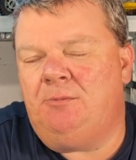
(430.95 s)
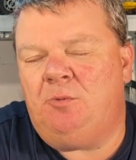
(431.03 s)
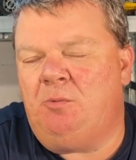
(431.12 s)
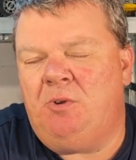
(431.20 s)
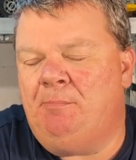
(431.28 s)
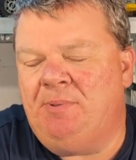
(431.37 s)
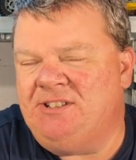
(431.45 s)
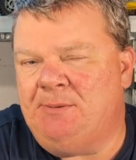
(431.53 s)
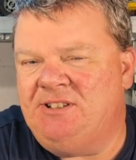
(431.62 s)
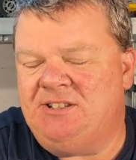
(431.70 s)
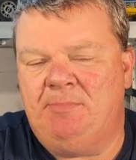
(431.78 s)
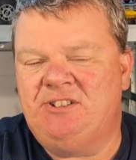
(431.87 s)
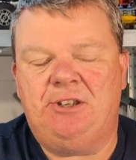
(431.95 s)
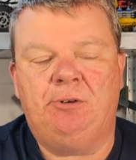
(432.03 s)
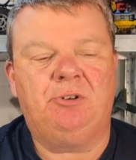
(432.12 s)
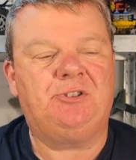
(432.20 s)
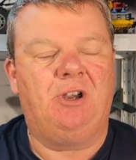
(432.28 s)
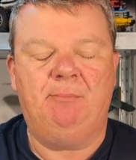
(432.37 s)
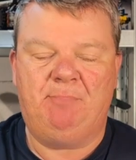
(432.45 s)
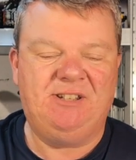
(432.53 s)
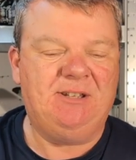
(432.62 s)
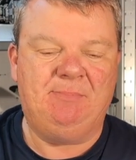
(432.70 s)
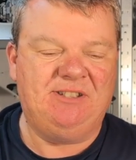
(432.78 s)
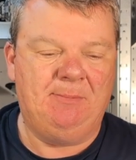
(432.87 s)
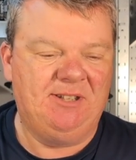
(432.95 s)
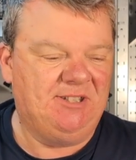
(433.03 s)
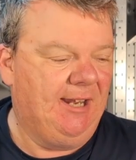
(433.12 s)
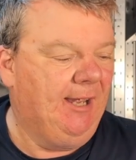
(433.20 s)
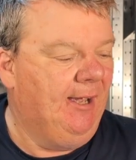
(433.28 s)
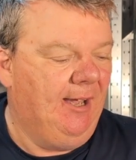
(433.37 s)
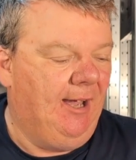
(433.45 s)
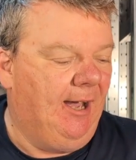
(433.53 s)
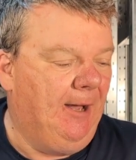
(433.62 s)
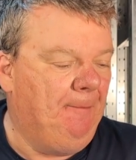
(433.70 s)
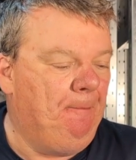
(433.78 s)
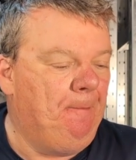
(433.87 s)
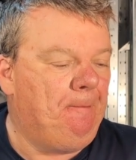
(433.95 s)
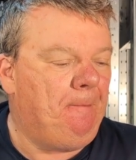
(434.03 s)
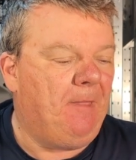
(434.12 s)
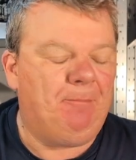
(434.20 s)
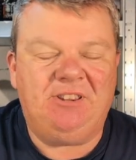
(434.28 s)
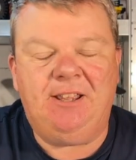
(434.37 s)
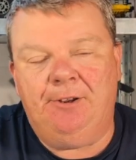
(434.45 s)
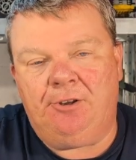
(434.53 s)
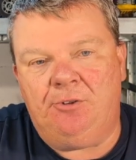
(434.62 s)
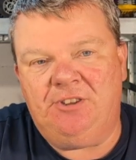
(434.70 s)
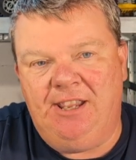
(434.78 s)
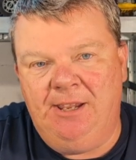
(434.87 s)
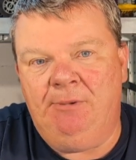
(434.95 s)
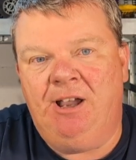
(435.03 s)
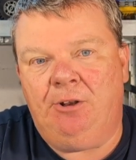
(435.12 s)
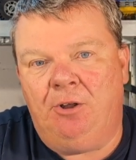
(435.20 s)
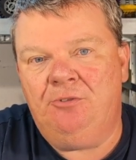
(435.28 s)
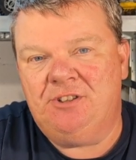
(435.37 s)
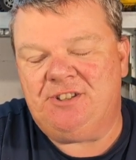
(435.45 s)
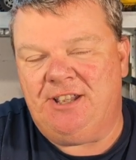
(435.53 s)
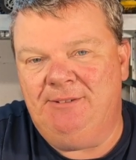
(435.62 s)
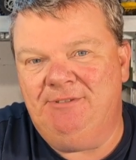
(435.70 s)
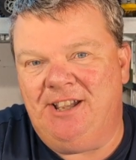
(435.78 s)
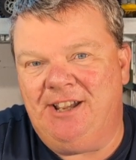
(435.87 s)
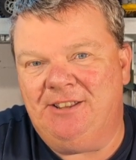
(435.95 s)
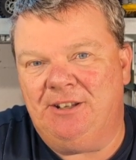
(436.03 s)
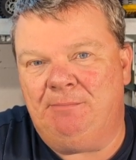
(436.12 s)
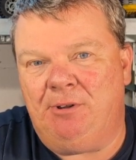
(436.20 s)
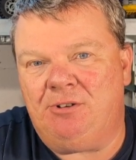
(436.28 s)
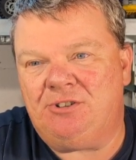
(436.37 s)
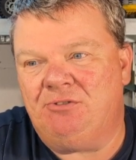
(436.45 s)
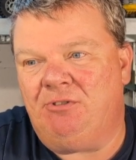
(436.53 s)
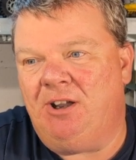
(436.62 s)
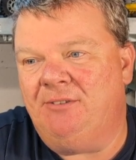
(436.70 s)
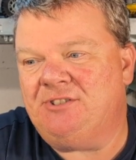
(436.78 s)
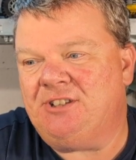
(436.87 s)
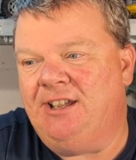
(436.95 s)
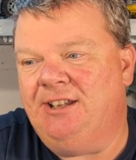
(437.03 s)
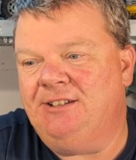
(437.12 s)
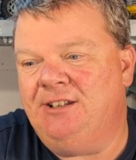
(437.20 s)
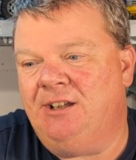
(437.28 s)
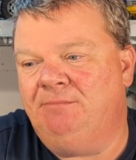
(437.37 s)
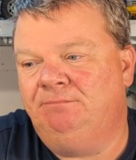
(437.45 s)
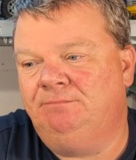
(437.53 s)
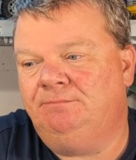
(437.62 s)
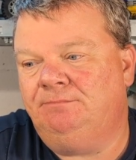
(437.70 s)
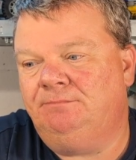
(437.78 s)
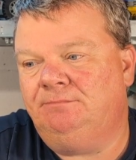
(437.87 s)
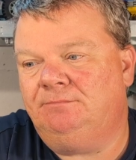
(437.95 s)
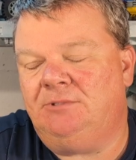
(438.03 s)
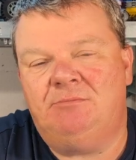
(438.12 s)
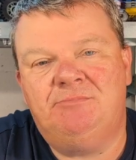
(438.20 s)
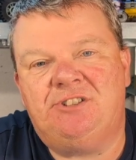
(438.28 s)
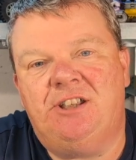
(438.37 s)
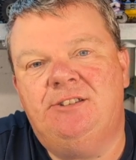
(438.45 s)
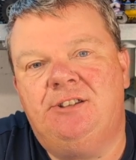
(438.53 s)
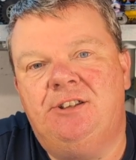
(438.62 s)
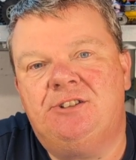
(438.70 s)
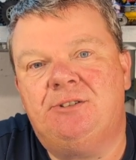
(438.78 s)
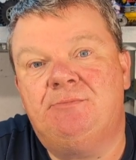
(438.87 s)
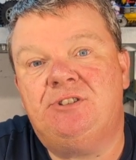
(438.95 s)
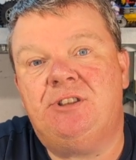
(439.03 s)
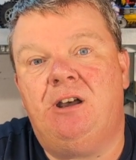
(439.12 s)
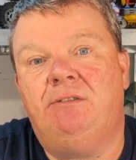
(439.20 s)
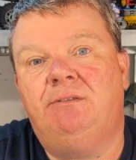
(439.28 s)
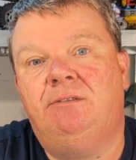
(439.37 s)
We're busy all the time. Busy. But then I got the email on the same day that the box arrived saying, I'm sending you some stuff.